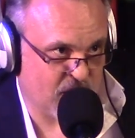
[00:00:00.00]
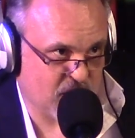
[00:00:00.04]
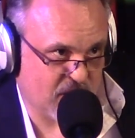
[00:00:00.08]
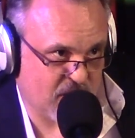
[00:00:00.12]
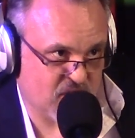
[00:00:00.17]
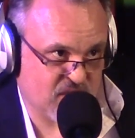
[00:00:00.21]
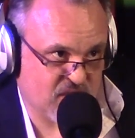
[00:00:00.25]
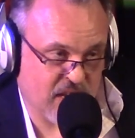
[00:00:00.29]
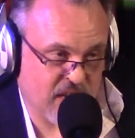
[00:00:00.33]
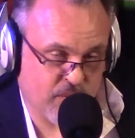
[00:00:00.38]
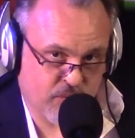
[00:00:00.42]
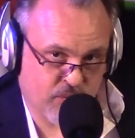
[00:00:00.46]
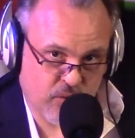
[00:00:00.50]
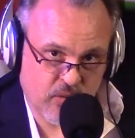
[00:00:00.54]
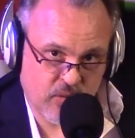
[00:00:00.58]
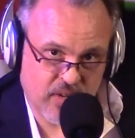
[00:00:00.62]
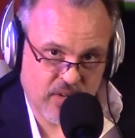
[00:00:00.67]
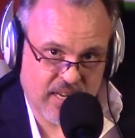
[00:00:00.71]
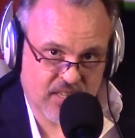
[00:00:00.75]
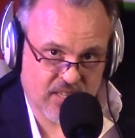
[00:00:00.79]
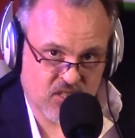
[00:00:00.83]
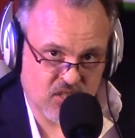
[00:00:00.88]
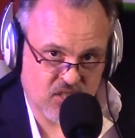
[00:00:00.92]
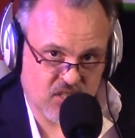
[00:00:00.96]
I've sat through
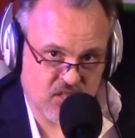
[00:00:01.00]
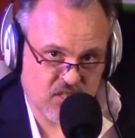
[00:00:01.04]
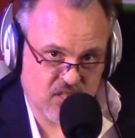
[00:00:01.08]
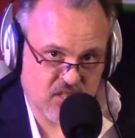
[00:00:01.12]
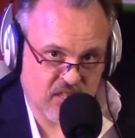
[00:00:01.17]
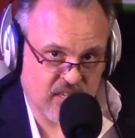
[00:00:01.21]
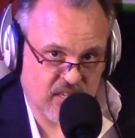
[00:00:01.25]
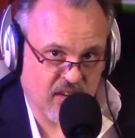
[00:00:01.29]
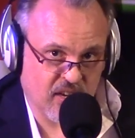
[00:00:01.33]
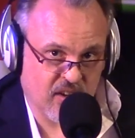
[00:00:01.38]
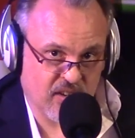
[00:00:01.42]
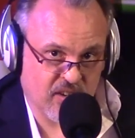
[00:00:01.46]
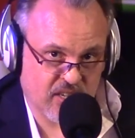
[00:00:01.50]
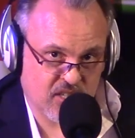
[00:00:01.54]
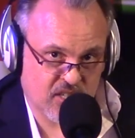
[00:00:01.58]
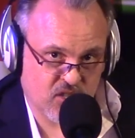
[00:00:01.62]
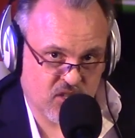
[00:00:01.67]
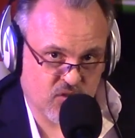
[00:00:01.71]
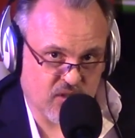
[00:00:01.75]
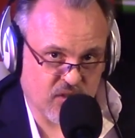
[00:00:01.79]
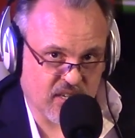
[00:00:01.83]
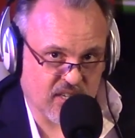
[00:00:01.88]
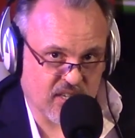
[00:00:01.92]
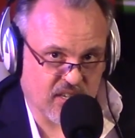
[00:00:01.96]
lectures in art
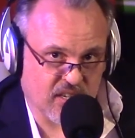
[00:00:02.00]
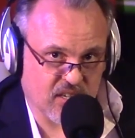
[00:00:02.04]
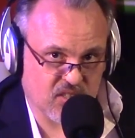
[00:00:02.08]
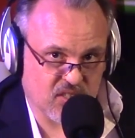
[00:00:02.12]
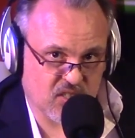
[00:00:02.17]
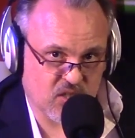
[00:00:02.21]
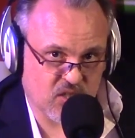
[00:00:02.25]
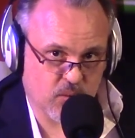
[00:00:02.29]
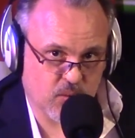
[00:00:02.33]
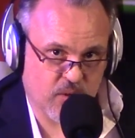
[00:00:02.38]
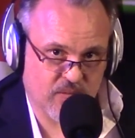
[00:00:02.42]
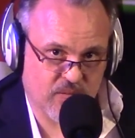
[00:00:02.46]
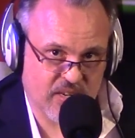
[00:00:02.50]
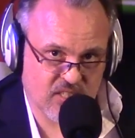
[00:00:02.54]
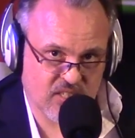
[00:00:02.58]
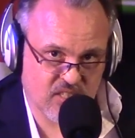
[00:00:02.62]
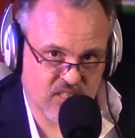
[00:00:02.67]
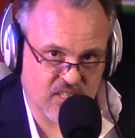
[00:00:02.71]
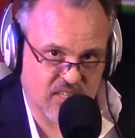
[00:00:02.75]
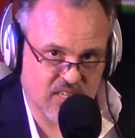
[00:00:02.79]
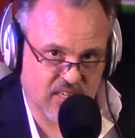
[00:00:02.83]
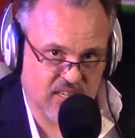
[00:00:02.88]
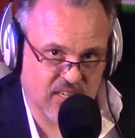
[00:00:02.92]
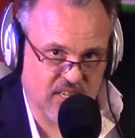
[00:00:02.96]
history classes where I've had
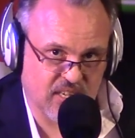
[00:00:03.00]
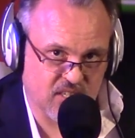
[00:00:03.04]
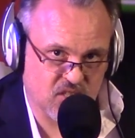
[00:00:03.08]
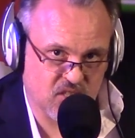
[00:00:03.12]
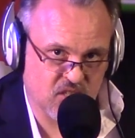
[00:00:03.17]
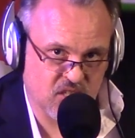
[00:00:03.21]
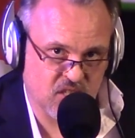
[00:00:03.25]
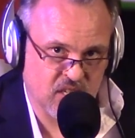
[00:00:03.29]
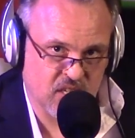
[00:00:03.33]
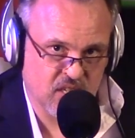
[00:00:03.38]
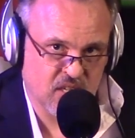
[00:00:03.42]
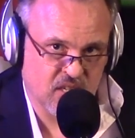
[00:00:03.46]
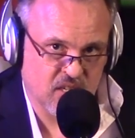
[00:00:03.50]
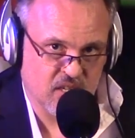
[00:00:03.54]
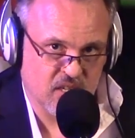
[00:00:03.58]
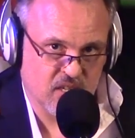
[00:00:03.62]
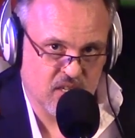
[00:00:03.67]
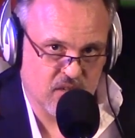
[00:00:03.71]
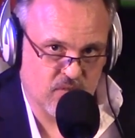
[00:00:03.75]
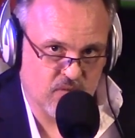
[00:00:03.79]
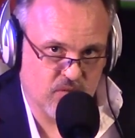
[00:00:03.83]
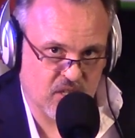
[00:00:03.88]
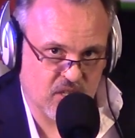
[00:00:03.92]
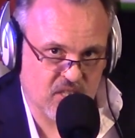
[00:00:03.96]
to clutch
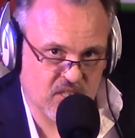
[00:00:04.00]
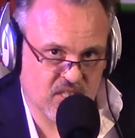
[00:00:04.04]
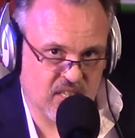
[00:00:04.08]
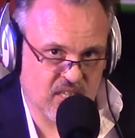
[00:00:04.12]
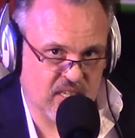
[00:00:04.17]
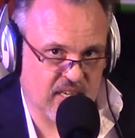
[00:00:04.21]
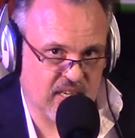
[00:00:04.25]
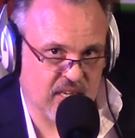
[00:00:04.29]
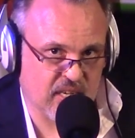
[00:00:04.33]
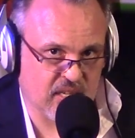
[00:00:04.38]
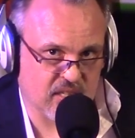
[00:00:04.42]
a rusty nail